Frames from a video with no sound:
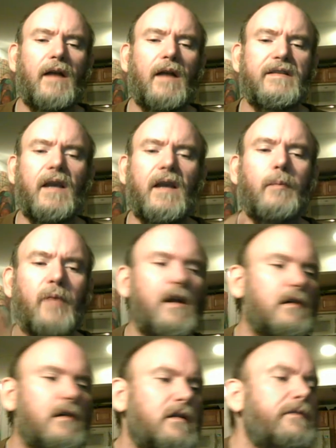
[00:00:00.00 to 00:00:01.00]
take a
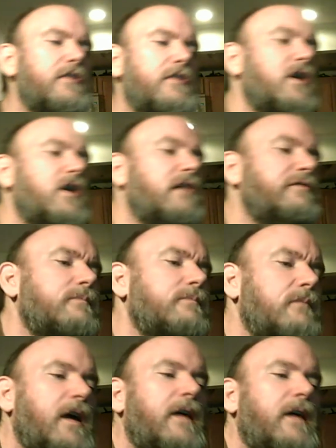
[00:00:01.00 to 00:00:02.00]
product off the shelf.
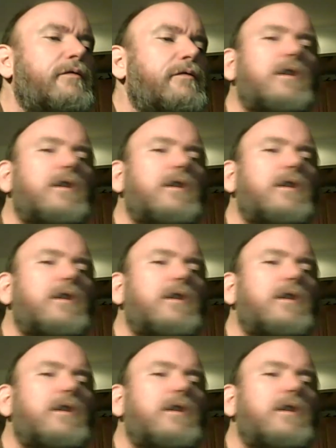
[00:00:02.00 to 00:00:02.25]
For